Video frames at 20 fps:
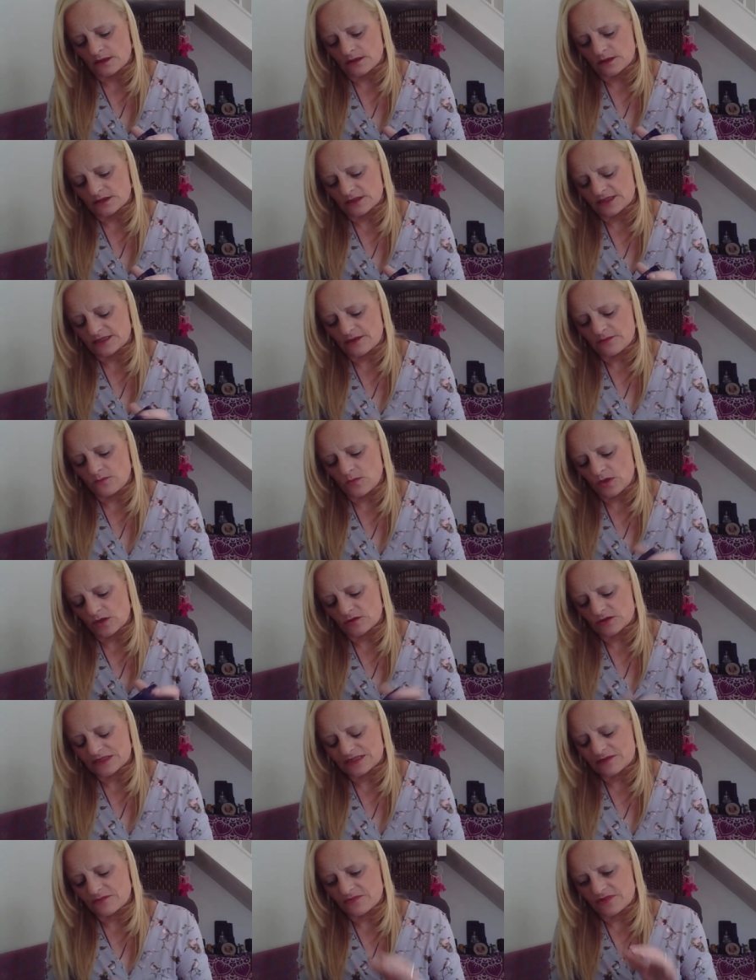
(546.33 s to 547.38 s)
someone or
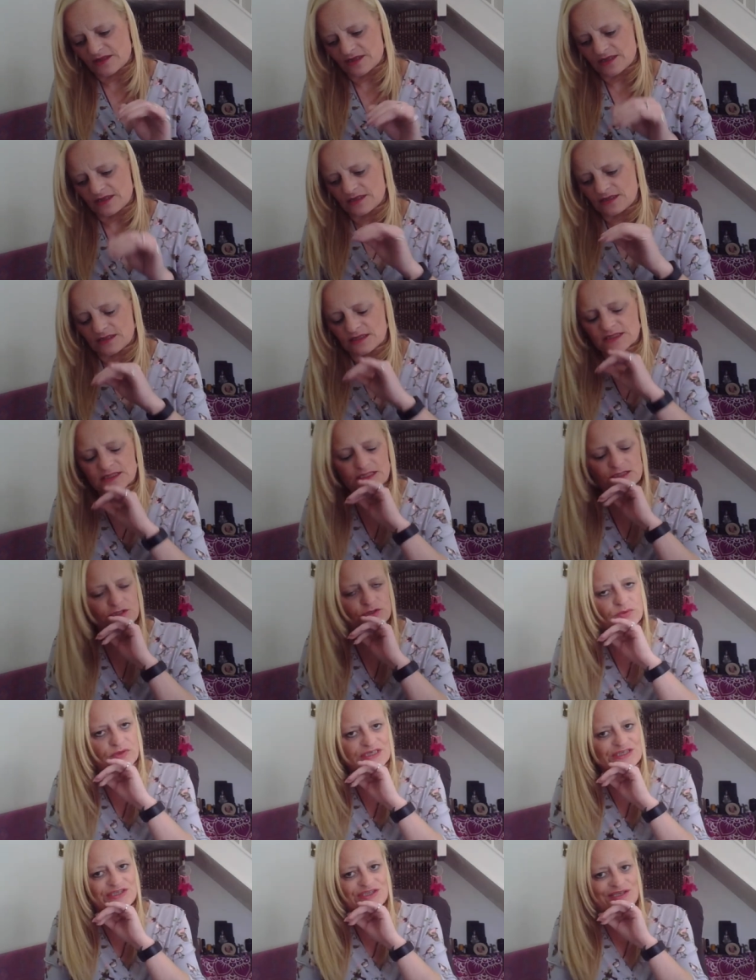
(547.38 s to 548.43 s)
something in this
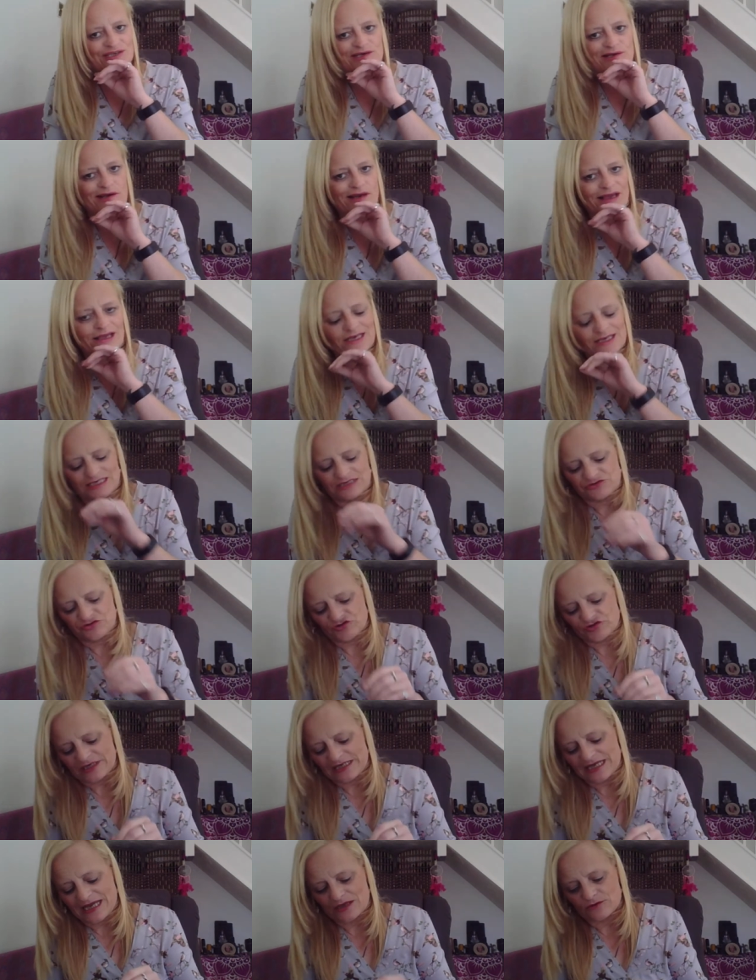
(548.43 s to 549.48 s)
situation, like,
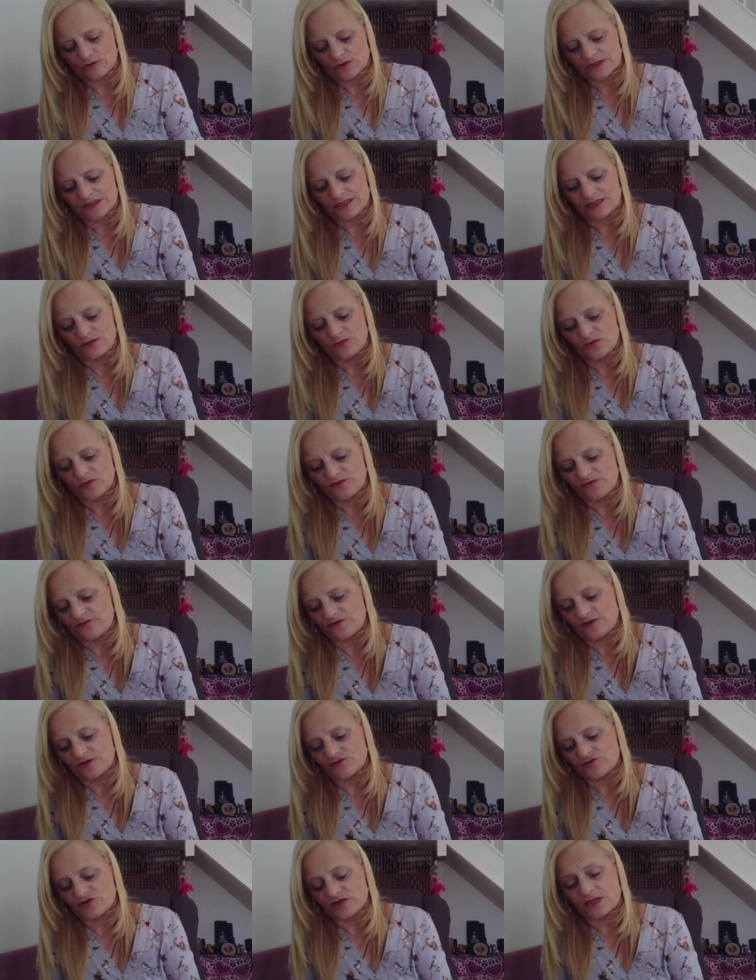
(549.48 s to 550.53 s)
literally cannot see the wood for the
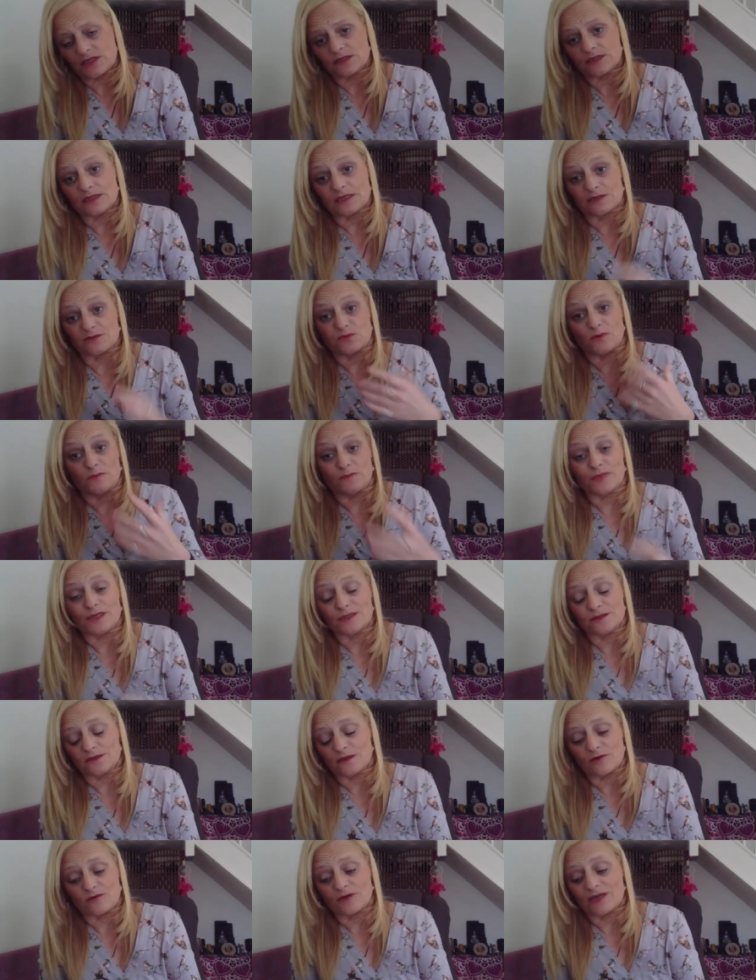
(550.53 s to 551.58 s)
trees. That's what I'm being
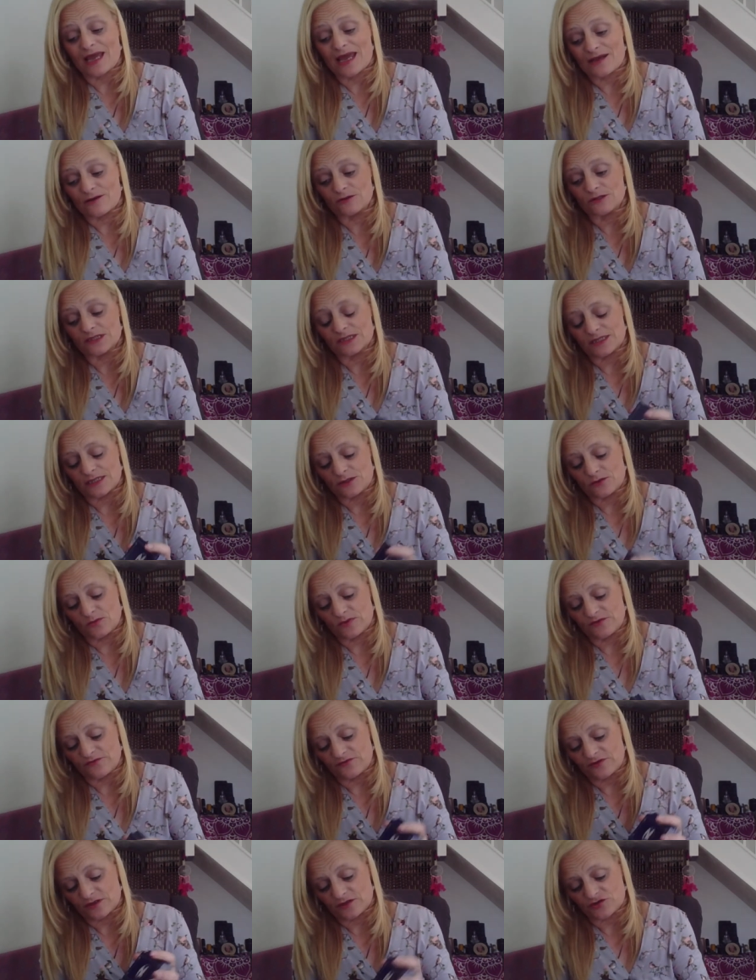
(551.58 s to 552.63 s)
told. Cannot see the wood
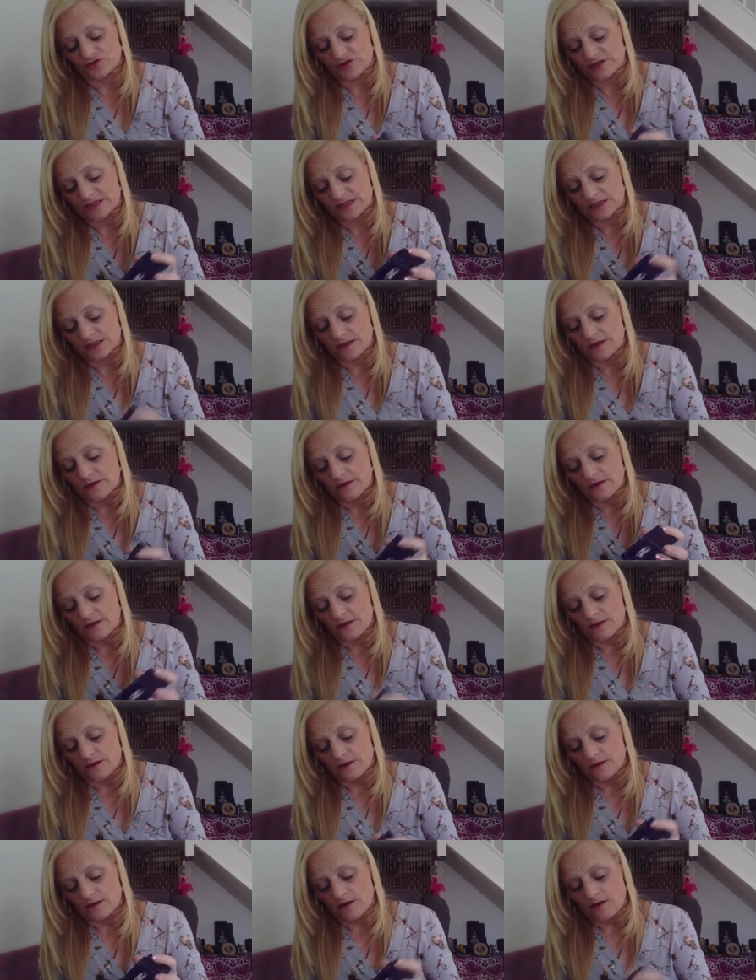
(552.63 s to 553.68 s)
for the trees
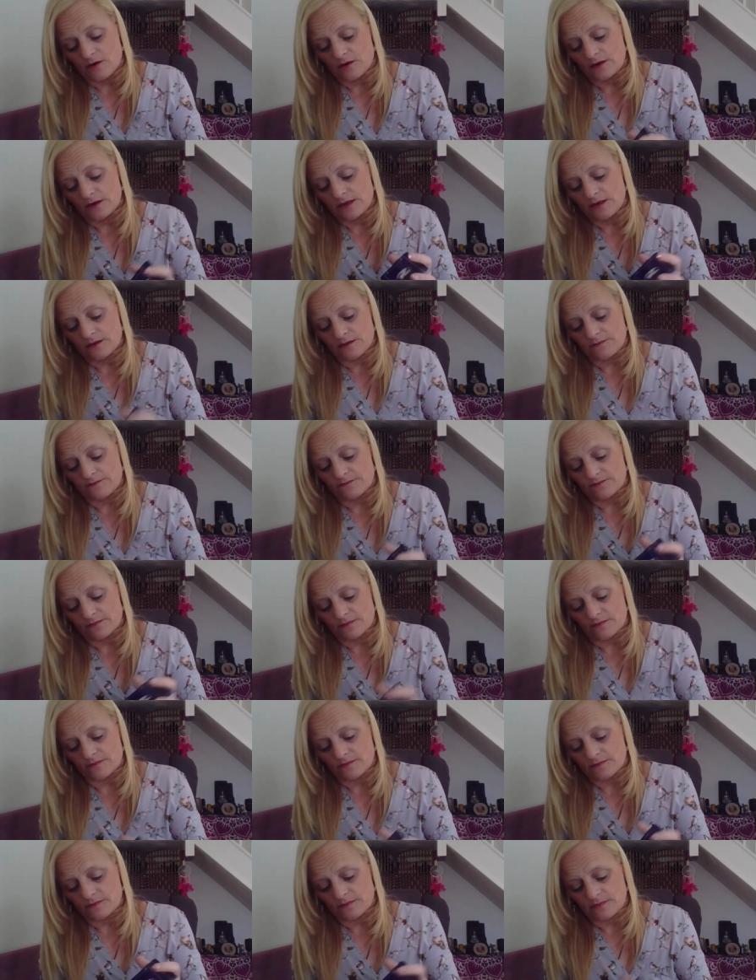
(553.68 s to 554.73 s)
on
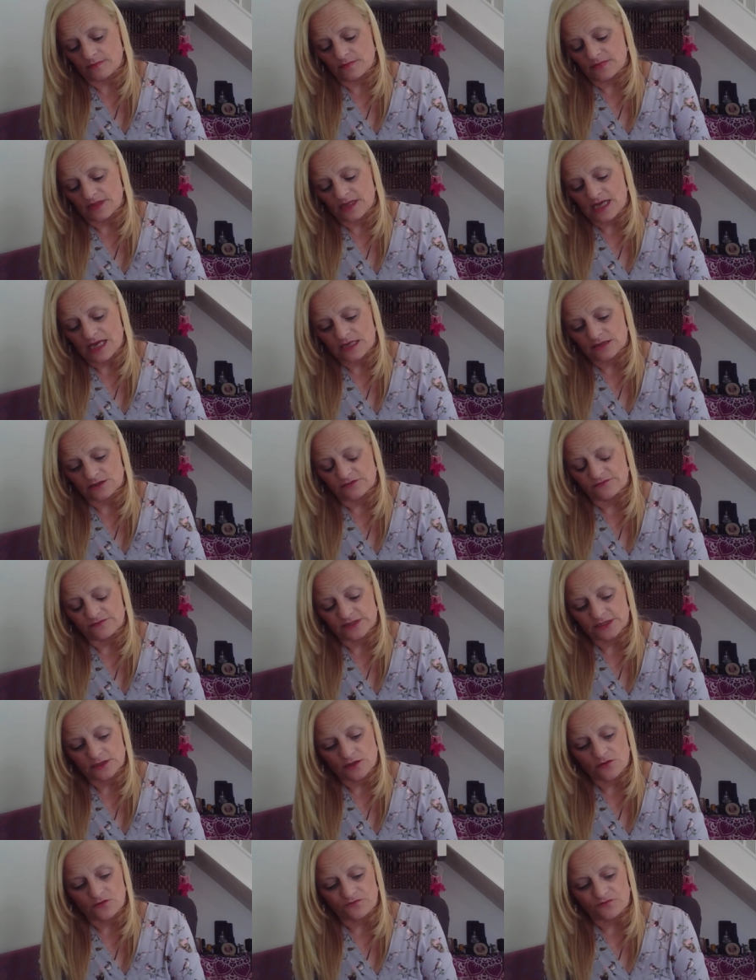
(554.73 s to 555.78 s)
how to
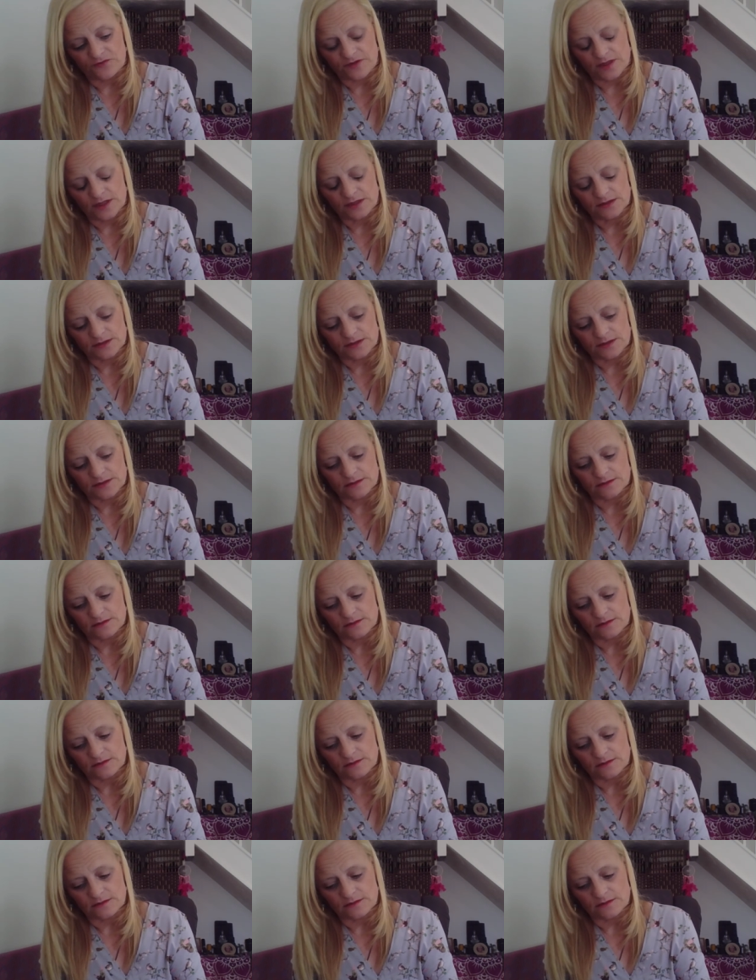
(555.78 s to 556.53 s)
resolve this.